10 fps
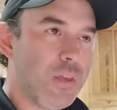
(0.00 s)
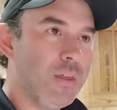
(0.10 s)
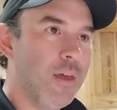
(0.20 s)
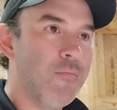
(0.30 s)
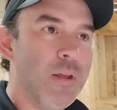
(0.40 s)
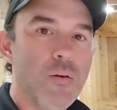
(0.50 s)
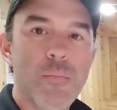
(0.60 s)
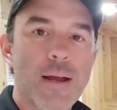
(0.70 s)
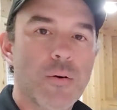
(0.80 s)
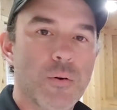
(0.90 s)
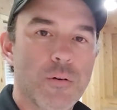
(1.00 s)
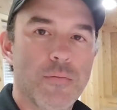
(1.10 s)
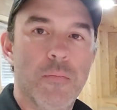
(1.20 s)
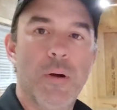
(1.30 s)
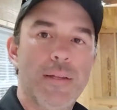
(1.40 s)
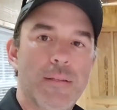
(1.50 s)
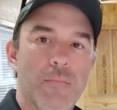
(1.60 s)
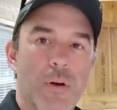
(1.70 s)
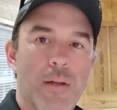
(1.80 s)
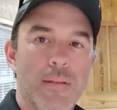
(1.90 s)
they've been on back order for months
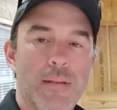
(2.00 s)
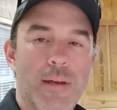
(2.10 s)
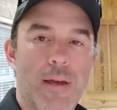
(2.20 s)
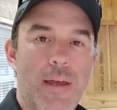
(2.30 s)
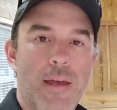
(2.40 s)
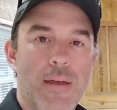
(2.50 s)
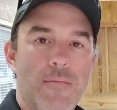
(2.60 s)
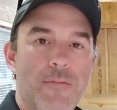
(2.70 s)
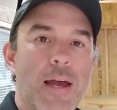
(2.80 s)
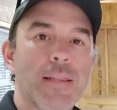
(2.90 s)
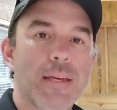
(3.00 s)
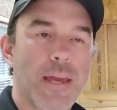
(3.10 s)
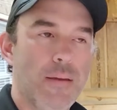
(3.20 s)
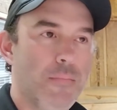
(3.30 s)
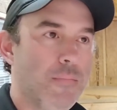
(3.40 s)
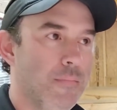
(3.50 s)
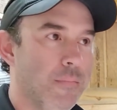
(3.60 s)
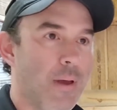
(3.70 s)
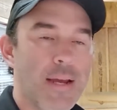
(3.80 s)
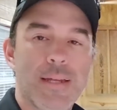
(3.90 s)
and months and finally came
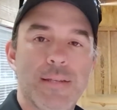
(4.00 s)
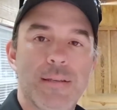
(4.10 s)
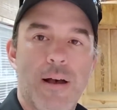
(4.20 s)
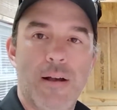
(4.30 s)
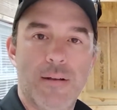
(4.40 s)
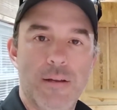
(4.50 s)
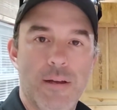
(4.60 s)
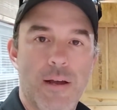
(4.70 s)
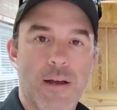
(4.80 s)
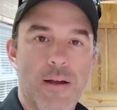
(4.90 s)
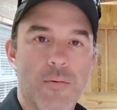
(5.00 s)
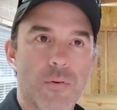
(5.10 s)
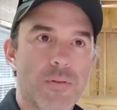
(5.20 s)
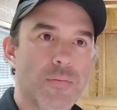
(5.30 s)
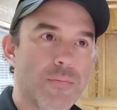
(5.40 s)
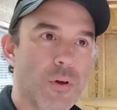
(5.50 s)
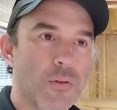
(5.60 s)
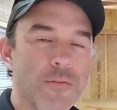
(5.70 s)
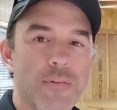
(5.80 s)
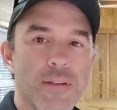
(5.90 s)
back in stock. I uh, was on
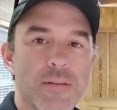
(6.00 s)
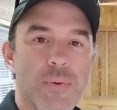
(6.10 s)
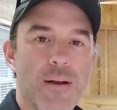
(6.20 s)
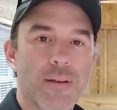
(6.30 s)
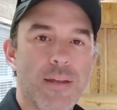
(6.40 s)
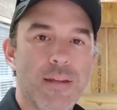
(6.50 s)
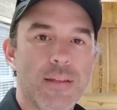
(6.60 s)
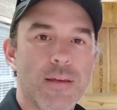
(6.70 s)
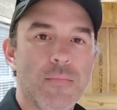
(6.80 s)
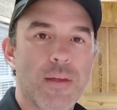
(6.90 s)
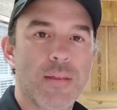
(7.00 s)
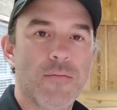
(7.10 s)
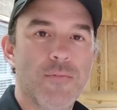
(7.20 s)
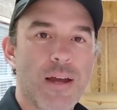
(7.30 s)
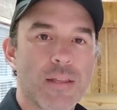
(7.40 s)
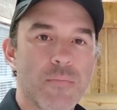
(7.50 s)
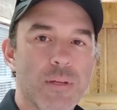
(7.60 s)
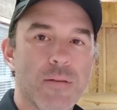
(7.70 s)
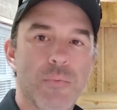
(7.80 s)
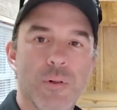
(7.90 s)
the fence about getting them and then finally
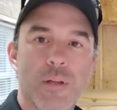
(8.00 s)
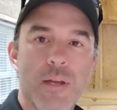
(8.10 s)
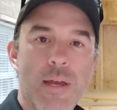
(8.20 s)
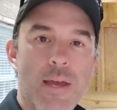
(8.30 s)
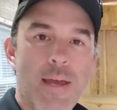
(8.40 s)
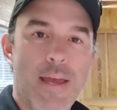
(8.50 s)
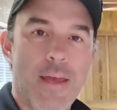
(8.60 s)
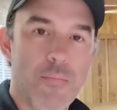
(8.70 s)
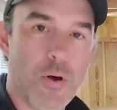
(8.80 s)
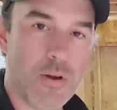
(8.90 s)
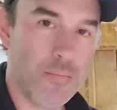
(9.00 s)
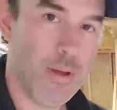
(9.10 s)
bit the bullet and bought them.